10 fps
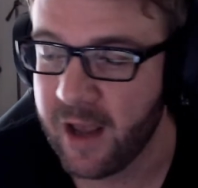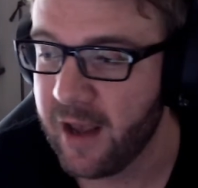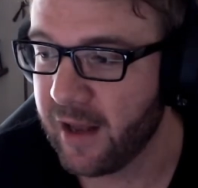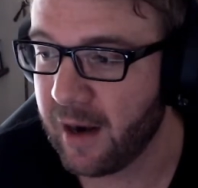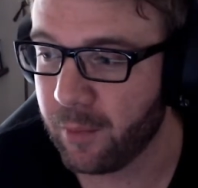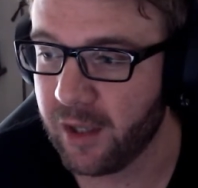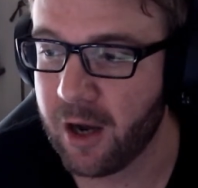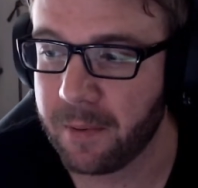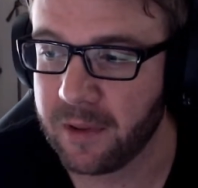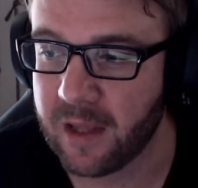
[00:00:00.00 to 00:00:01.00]
and I'm really
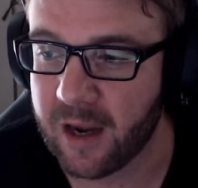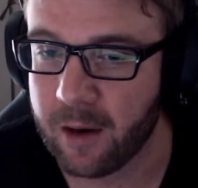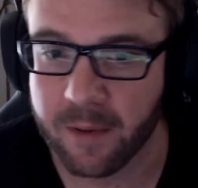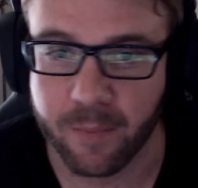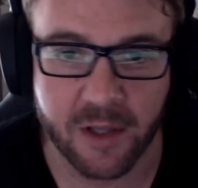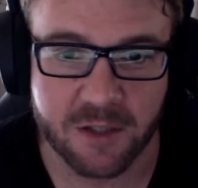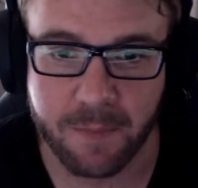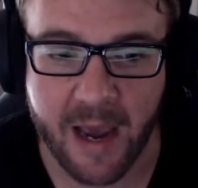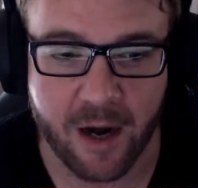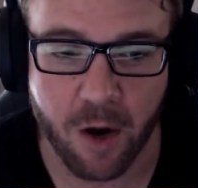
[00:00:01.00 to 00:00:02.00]
hoping that they're able to bring this
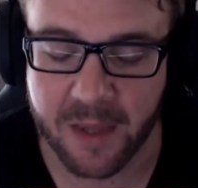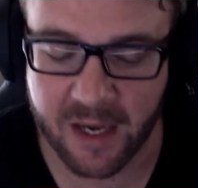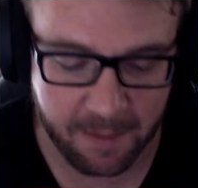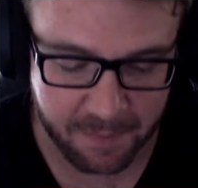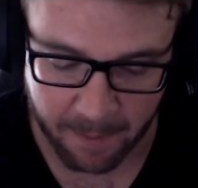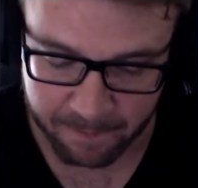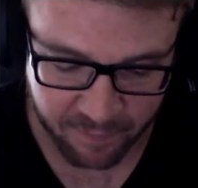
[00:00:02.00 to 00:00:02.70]
back. I hope they keep the